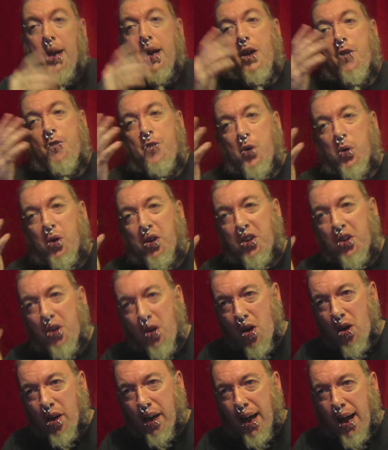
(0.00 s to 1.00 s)
If you're
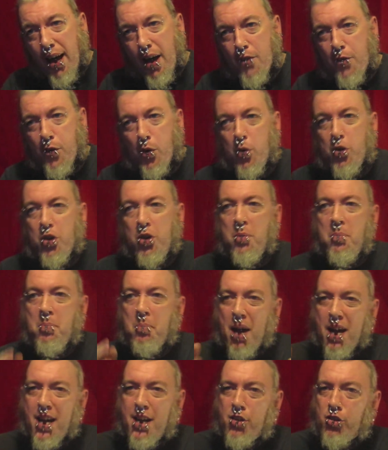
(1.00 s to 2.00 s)
not careful, you
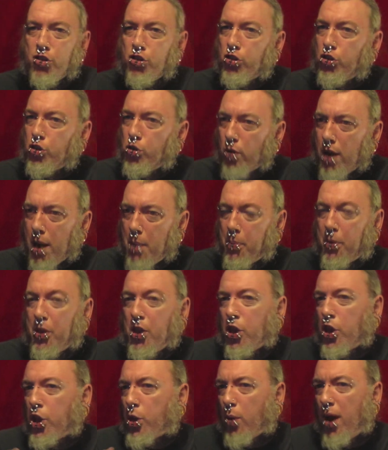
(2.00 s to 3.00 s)
may strip
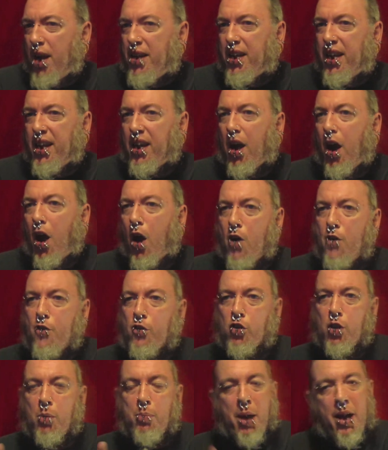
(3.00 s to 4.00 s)
the threading
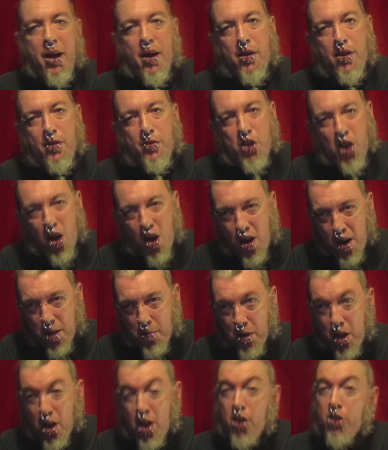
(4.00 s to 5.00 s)
over a period of time.
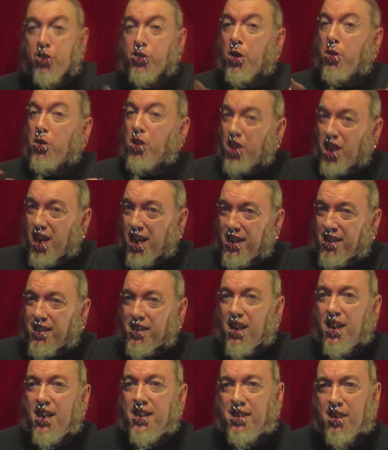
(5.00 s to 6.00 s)
So
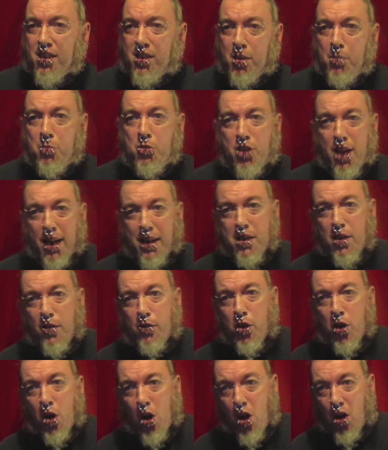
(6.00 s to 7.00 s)
this is a
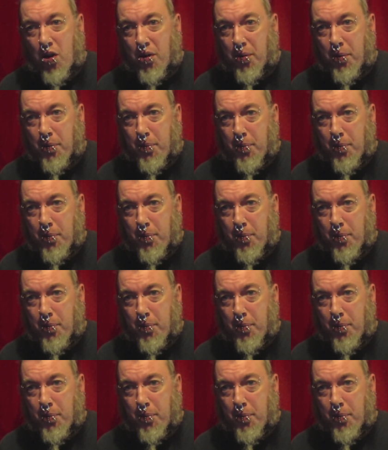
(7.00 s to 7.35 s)
subjective con.